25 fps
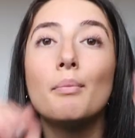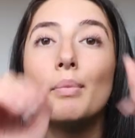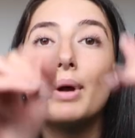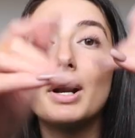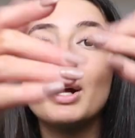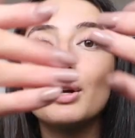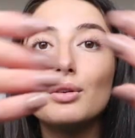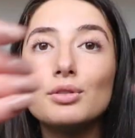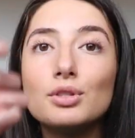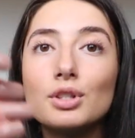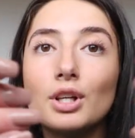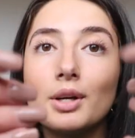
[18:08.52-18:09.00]

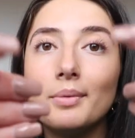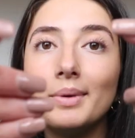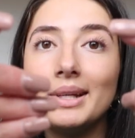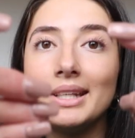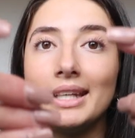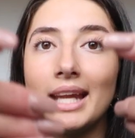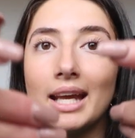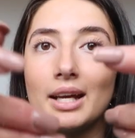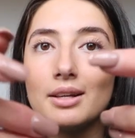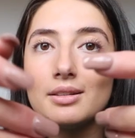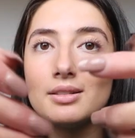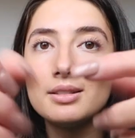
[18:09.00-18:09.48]
But I also got
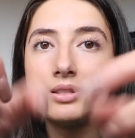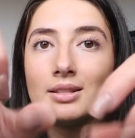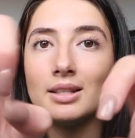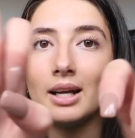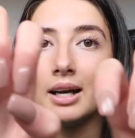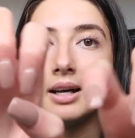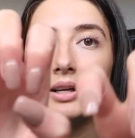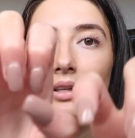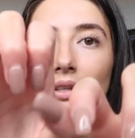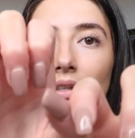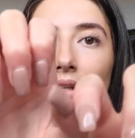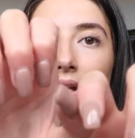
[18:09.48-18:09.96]
my nails
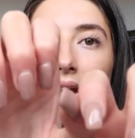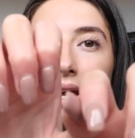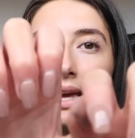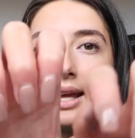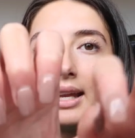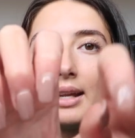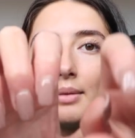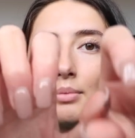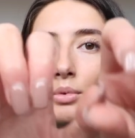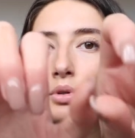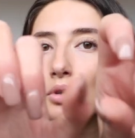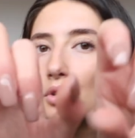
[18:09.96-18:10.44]
done,
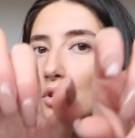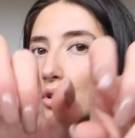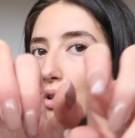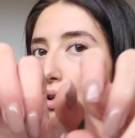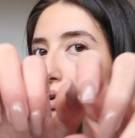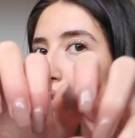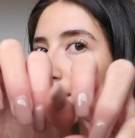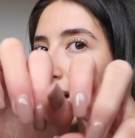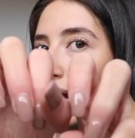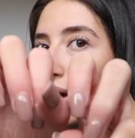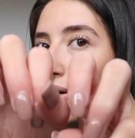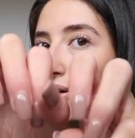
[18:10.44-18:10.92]
and I'm not
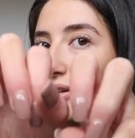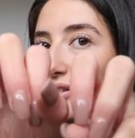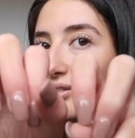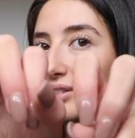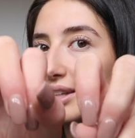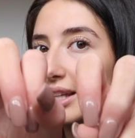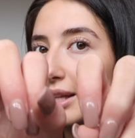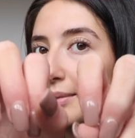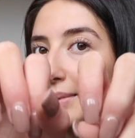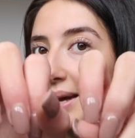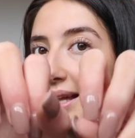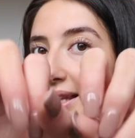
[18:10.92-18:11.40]
sure how I
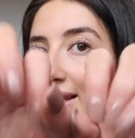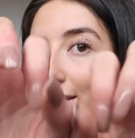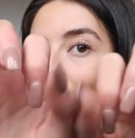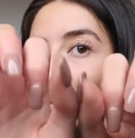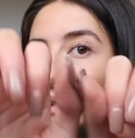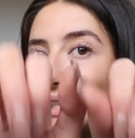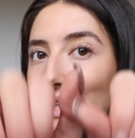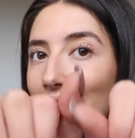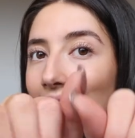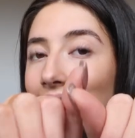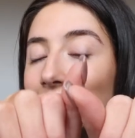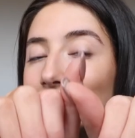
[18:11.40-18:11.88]
feel about them
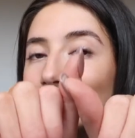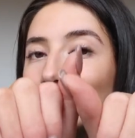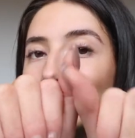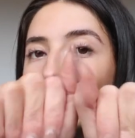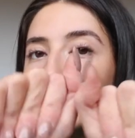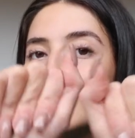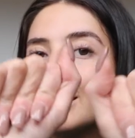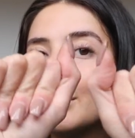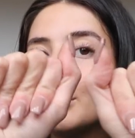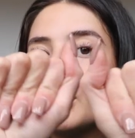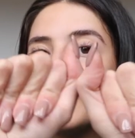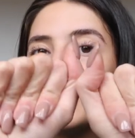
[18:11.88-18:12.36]
yet
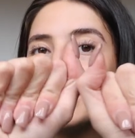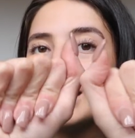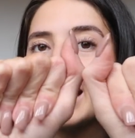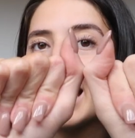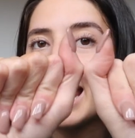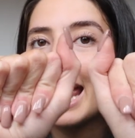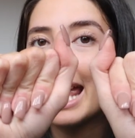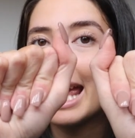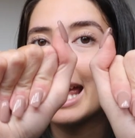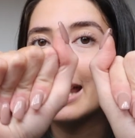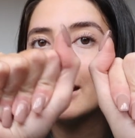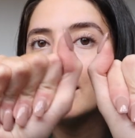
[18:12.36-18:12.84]
because I'm not
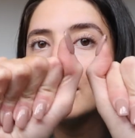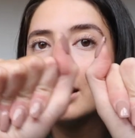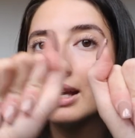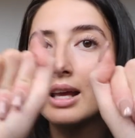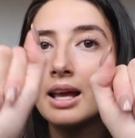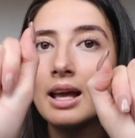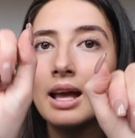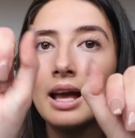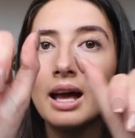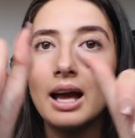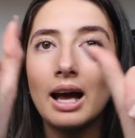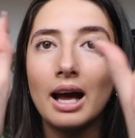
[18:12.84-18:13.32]
tan.
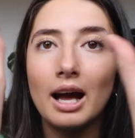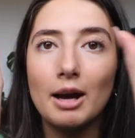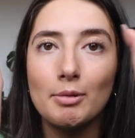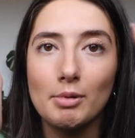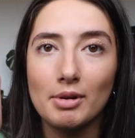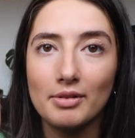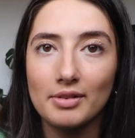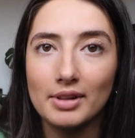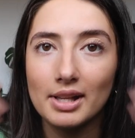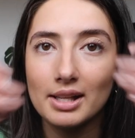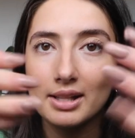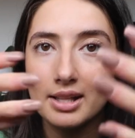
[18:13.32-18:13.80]

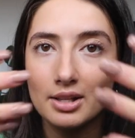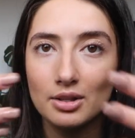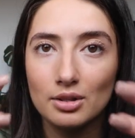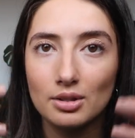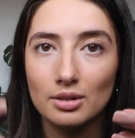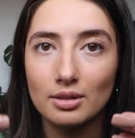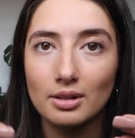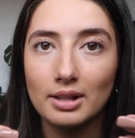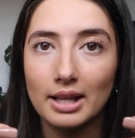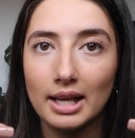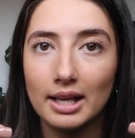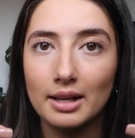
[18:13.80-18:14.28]
I feel like they
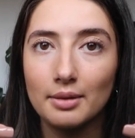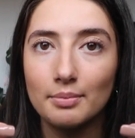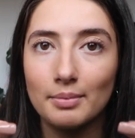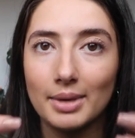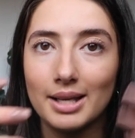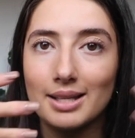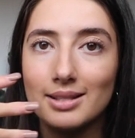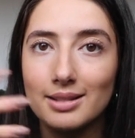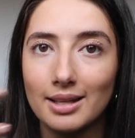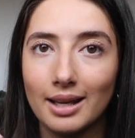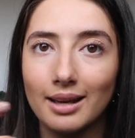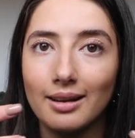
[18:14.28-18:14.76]
just look like
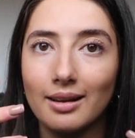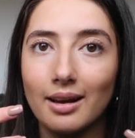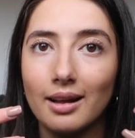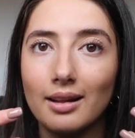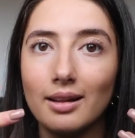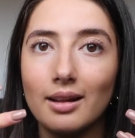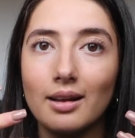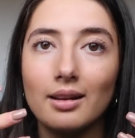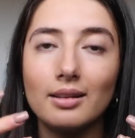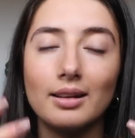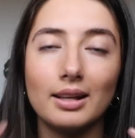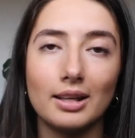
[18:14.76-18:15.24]
my skin
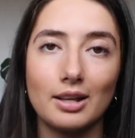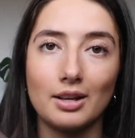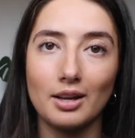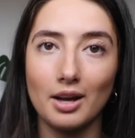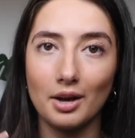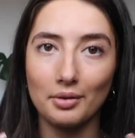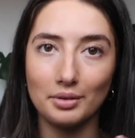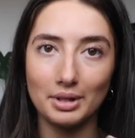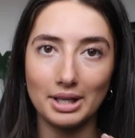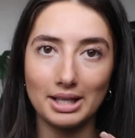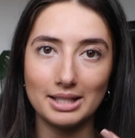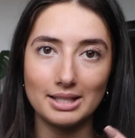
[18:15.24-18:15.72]
color, like you
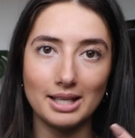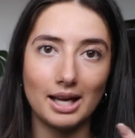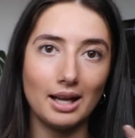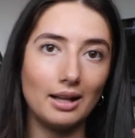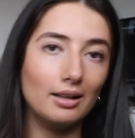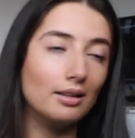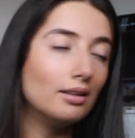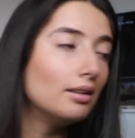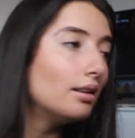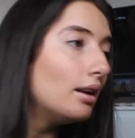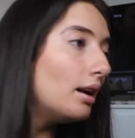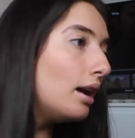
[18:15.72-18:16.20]
can't really
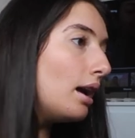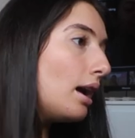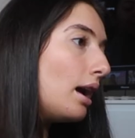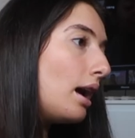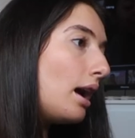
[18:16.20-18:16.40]
tell.